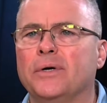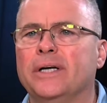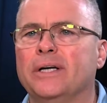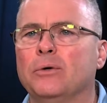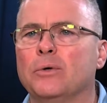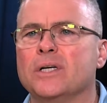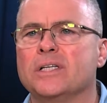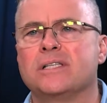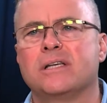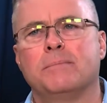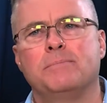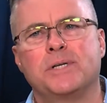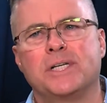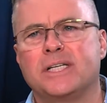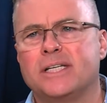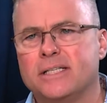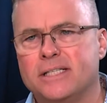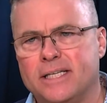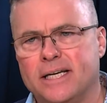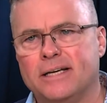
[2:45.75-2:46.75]
in or a
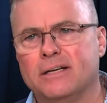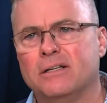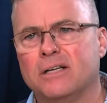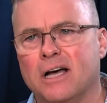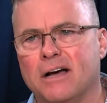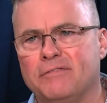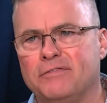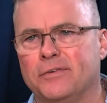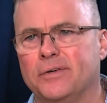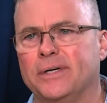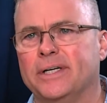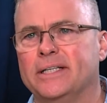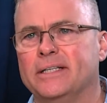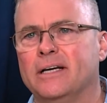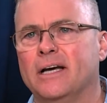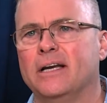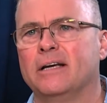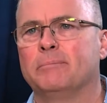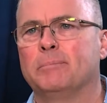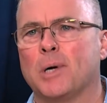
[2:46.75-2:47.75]
subject to sale offer in
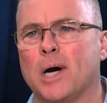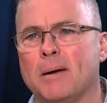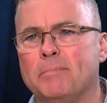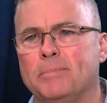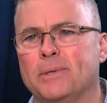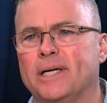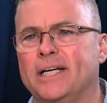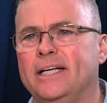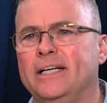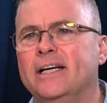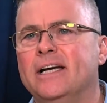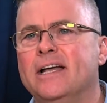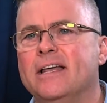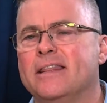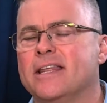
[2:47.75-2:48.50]
on a property